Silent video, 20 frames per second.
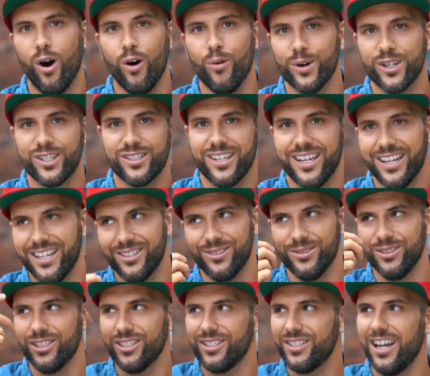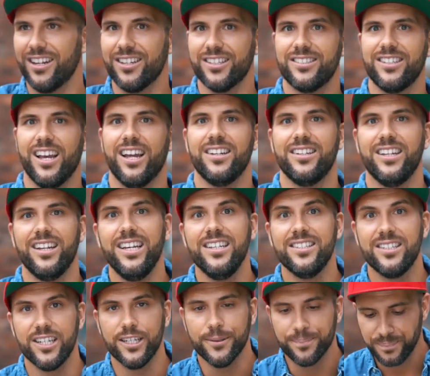always say to just understand it
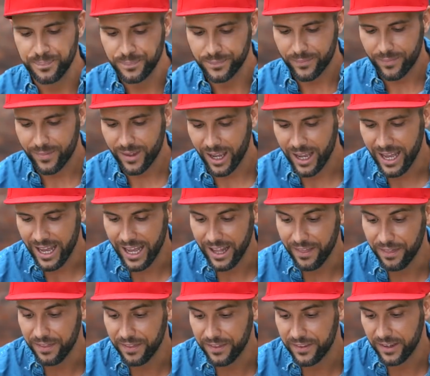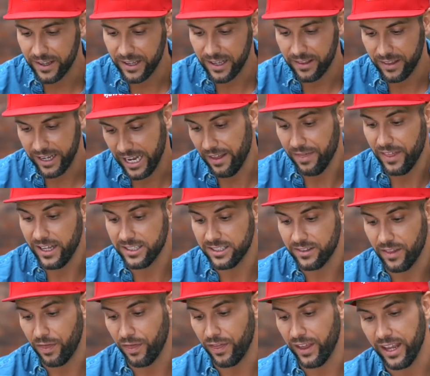easy. And yeah, that's
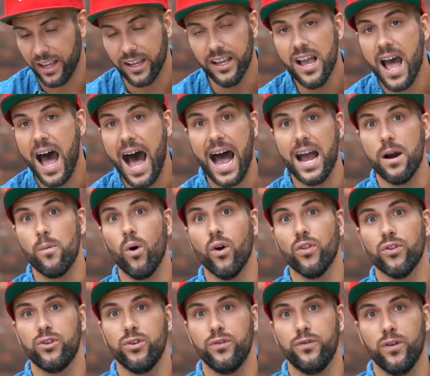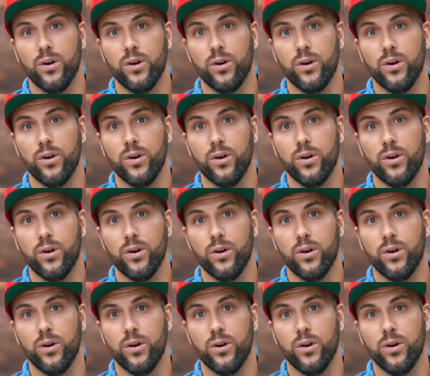the thing I want to